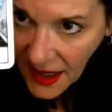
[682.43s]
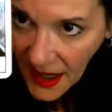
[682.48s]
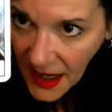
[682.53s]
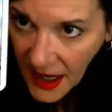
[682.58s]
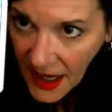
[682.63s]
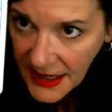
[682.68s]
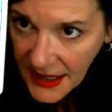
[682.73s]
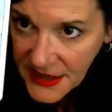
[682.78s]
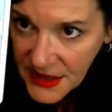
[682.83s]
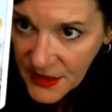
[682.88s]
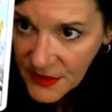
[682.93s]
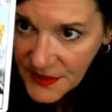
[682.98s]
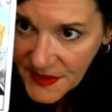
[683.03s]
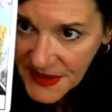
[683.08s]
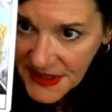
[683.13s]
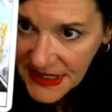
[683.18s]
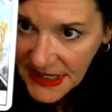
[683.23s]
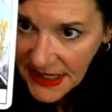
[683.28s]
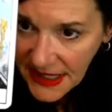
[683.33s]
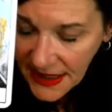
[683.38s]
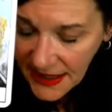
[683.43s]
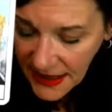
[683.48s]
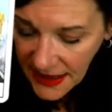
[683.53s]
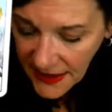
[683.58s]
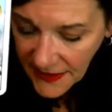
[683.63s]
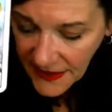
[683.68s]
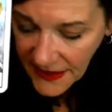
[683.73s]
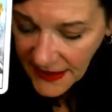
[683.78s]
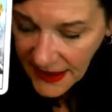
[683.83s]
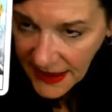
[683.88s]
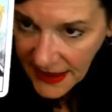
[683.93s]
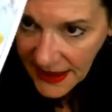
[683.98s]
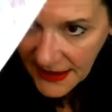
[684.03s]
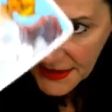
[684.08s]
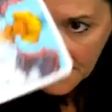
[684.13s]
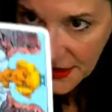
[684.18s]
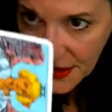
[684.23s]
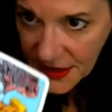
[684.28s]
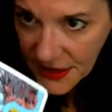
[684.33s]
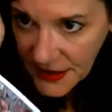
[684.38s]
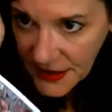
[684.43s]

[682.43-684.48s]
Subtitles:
I do see that